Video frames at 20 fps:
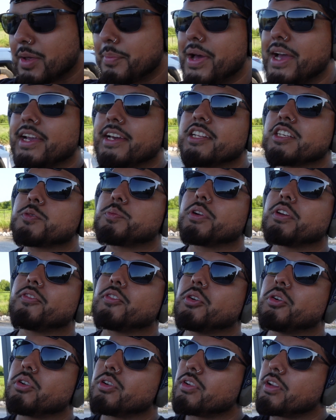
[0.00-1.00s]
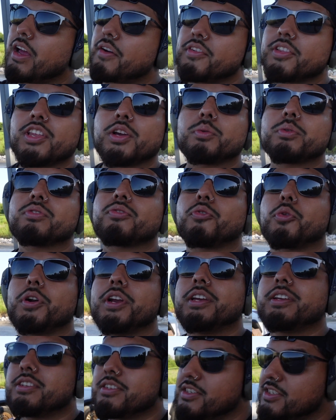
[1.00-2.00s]
it back into Springfield. Everything was
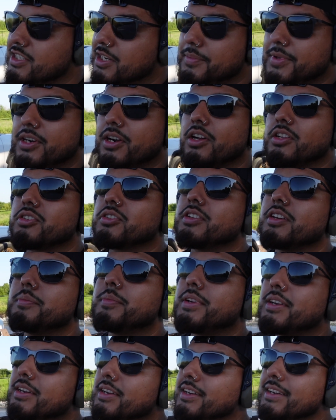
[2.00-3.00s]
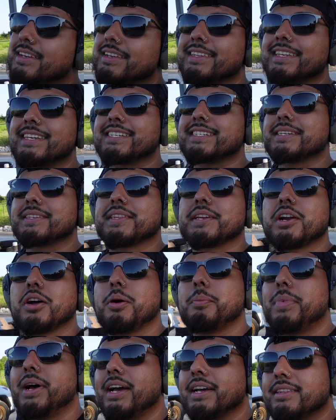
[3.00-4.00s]
free, just shipped it on to them they shipped it
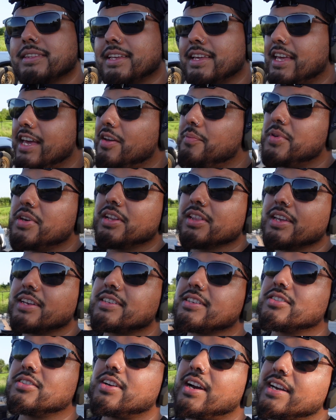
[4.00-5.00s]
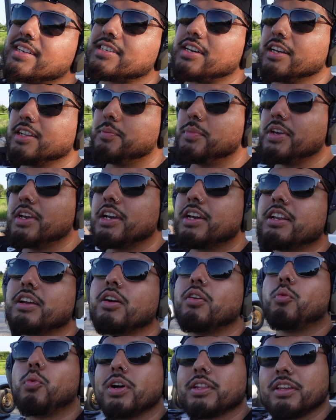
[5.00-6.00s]
on back. They gave me a list, as you guys saw in the beginning,
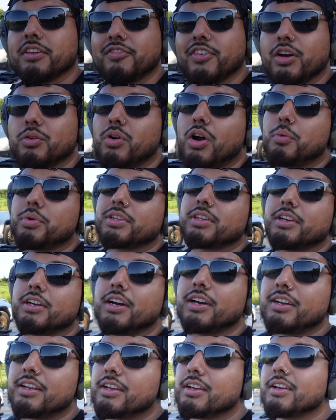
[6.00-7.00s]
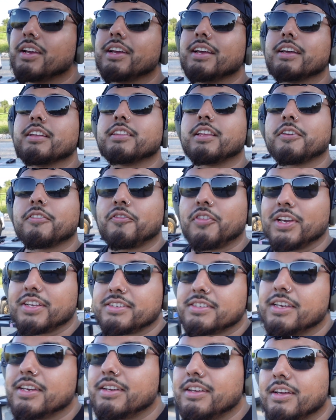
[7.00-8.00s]
of what they found wrong with the gun. They
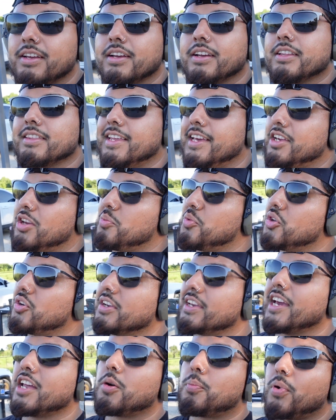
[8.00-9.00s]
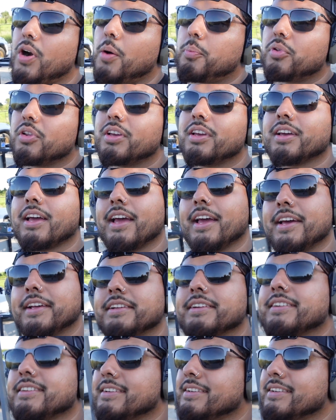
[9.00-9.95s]
fixed it. They communicated properly, and